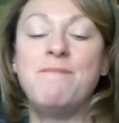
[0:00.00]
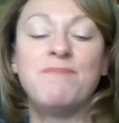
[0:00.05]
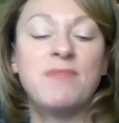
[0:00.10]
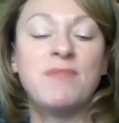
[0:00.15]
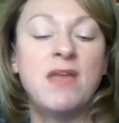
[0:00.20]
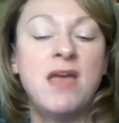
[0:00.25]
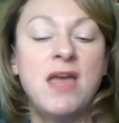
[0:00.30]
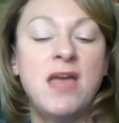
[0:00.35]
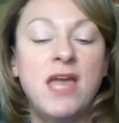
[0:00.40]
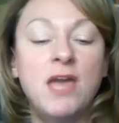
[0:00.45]

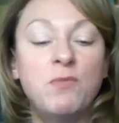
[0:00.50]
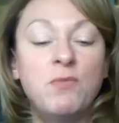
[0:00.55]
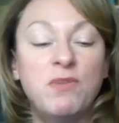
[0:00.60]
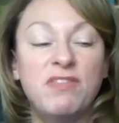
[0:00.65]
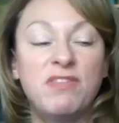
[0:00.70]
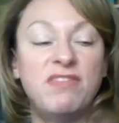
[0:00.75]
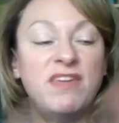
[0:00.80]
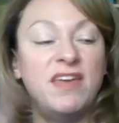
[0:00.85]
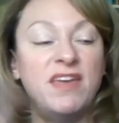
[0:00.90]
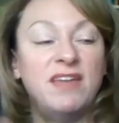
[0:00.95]
Mm-hmm. And
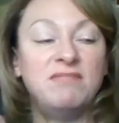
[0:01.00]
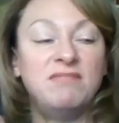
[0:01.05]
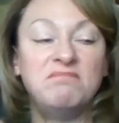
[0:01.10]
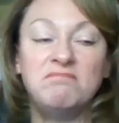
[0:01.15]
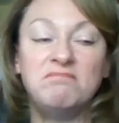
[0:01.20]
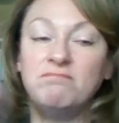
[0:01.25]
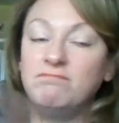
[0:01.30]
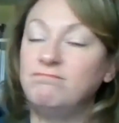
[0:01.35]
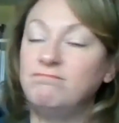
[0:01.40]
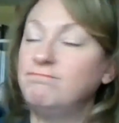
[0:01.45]
within
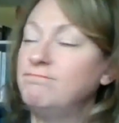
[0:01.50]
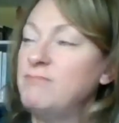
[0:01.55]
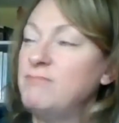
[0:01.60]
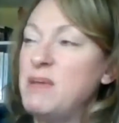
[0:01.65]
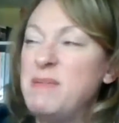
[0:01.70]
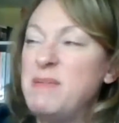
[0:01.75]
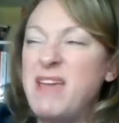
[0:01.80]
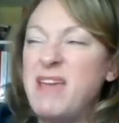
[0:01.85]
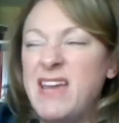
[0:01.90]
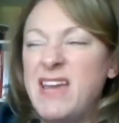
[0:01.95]

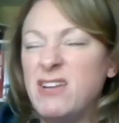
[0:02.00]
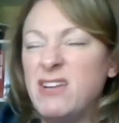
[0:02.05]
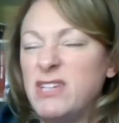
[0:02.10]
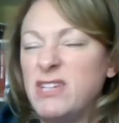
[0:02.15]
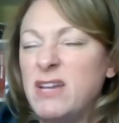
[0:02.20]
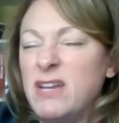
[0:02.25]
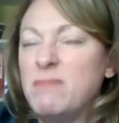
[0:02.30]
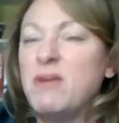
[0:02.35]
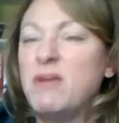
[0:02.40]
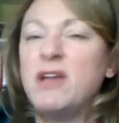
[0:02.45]
maybe 8 or
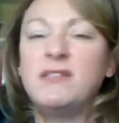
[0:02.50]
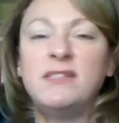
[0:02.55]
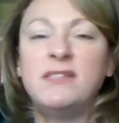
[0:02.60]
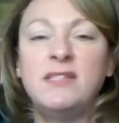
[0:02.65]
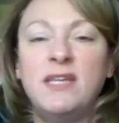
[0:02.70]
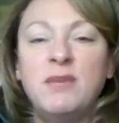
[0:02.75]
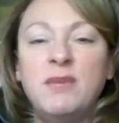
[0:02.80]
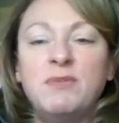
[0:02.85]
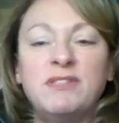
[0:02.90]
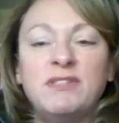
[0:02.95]
10 months,
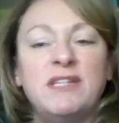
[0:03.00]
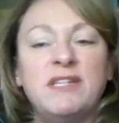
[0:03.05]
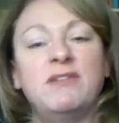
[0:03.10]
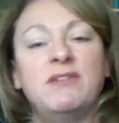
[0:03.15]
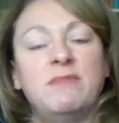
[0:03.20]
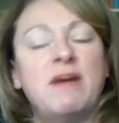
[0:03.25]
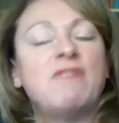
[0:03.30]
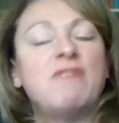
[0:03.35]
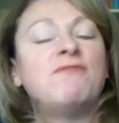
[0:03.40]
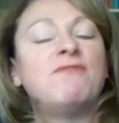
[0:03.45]
he was down to
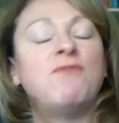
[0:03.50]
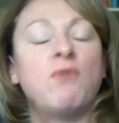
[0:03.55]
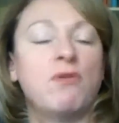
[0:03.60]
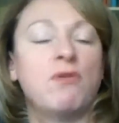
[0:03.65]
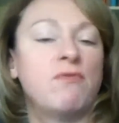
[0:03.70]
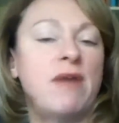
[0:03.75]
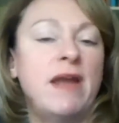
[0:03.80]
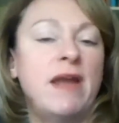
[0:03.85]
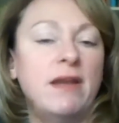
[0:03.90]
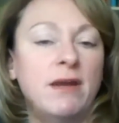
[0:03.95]
about 4
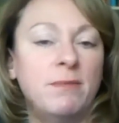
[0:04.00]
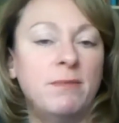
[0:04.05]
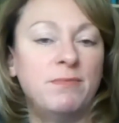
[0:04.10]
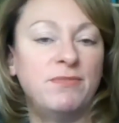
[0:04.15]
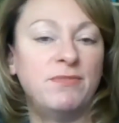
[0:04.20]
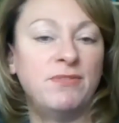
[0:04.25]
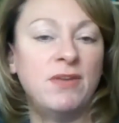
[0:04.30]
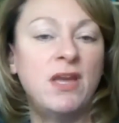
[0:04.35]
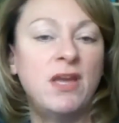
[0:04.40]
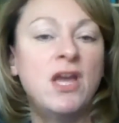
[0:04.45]
write-ups.